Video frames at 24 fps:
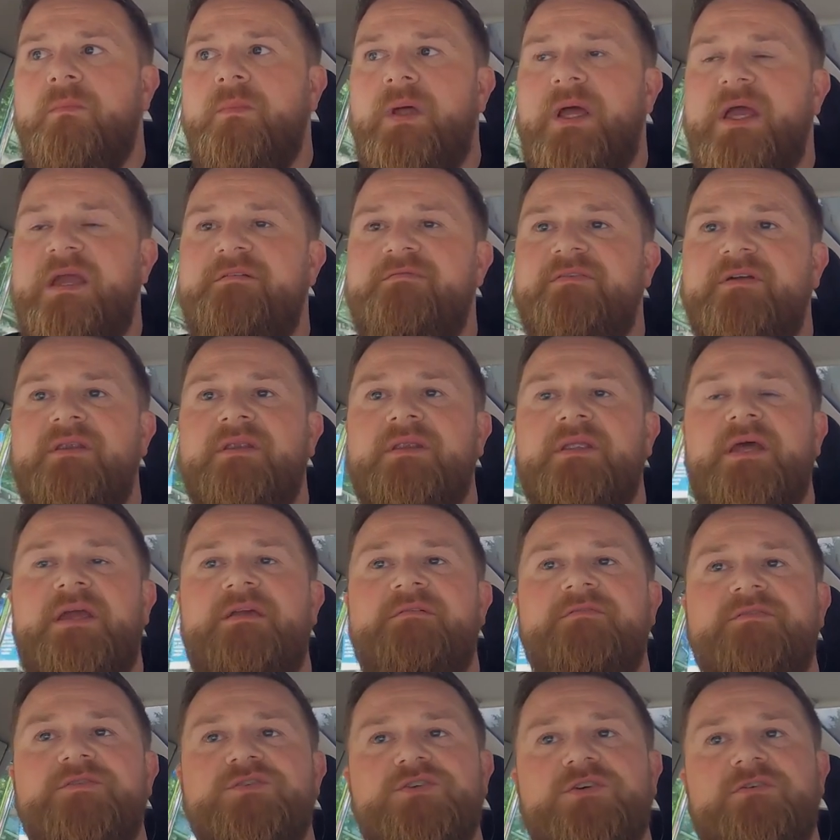Even I...
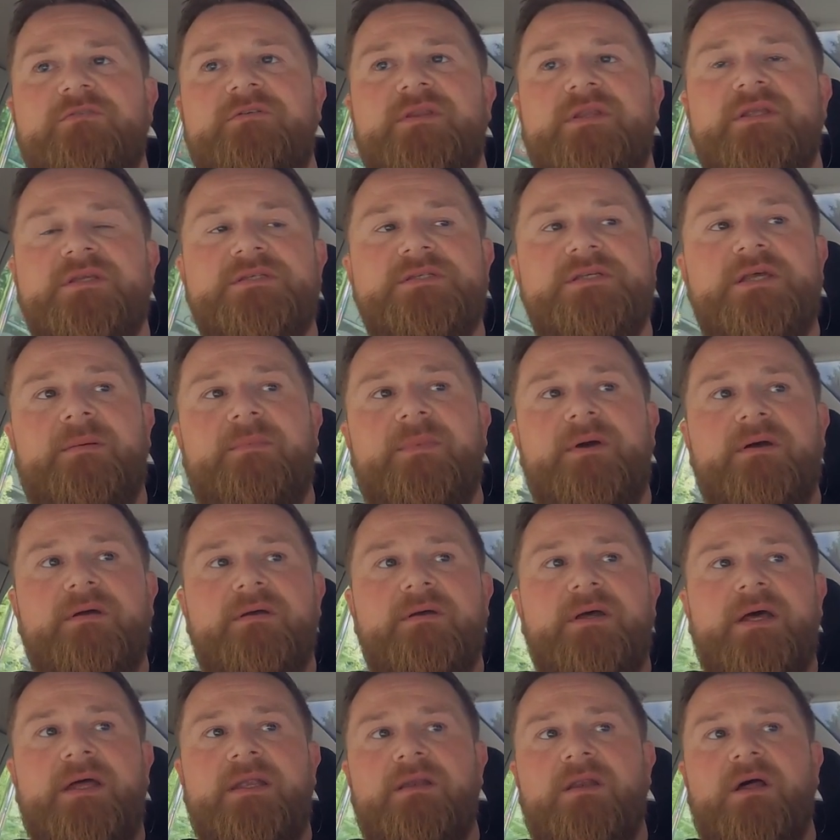even during the summer
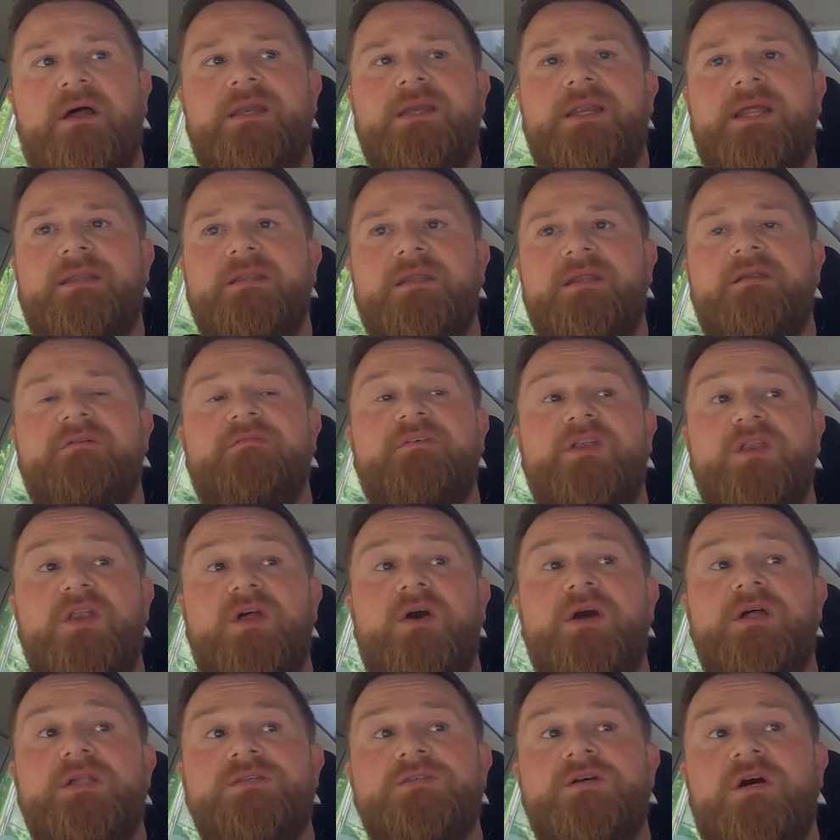and like London ah, of a
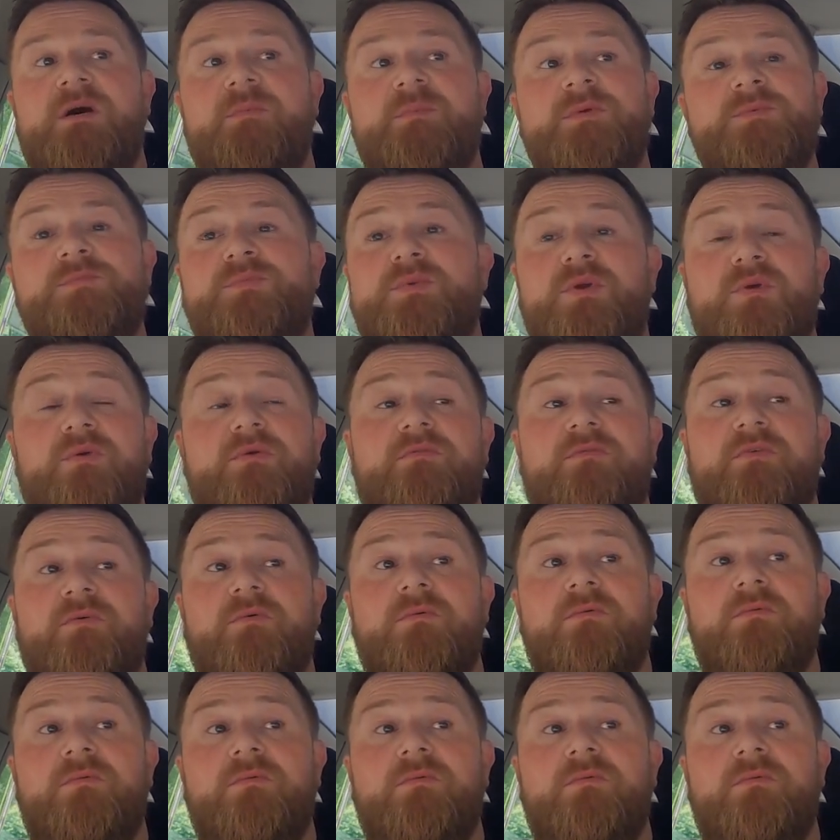night time is beautiful.